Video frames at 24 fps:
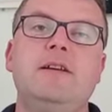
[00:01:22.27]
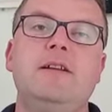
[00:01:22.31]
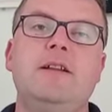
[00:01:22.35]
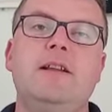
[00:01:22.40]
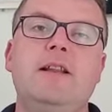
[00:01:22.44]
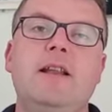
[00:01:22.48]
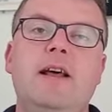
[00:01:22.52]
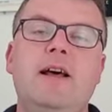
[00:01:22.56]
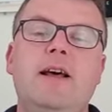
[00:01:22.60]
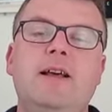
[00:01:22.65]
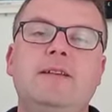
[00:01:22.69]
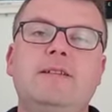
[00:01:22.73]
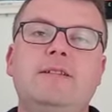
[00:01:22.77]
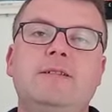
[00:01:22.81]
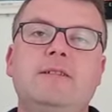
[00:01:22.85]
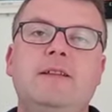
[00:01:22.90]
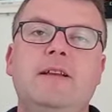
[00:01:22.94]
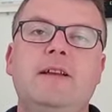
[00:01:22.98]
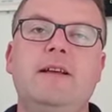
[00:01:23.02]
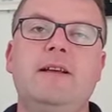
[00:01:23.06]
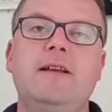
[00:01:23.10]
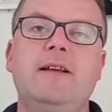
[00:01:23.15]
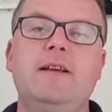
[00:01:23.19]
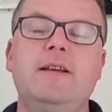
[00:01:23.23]

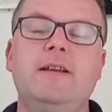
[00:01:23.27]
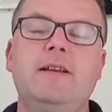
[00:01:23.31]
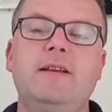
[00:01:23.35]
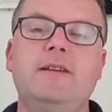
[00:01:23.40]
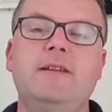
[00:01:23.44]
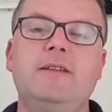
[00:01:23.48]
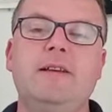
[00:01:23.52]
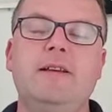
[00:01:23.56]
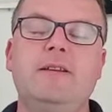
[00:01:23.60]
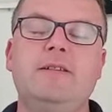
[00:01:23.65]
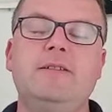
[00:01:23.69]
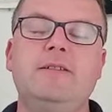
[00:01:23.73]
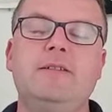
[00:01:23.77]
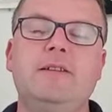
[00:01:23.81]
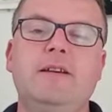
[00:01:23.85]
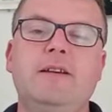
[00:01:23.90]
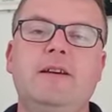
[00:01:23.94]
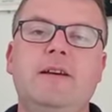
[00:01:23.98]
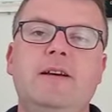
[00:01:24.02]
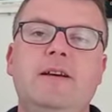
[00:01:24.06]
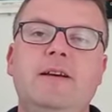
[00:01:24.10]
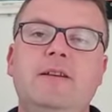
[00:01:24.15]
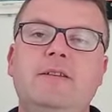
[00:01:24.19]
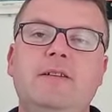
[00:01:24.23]

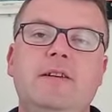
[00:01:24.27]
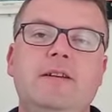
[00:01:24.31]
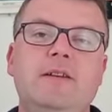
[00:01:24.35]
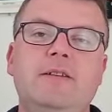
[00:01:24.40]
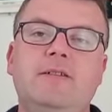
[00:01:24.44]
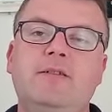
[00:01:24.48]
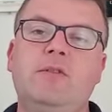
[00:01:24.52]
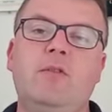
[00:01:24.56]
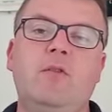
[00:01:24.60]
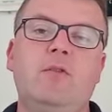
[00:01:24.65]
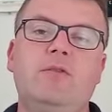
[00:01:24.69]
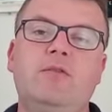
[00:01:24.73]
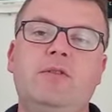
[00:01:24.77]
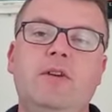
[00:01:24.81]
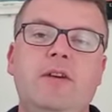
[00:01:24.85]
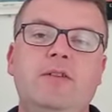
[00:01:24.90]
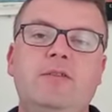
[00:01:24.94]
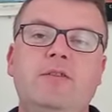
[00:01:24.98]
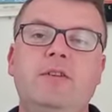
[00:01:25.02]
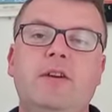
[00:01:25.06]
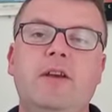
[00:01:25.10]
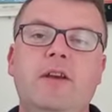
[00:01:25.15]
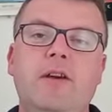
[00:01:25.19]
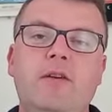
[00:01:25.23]
yesterday, I said he's no
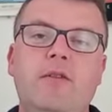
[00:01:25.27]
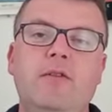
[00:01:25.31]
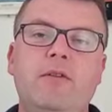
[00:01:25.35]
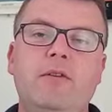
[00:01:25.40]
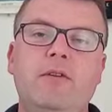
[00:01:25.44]
change of gear.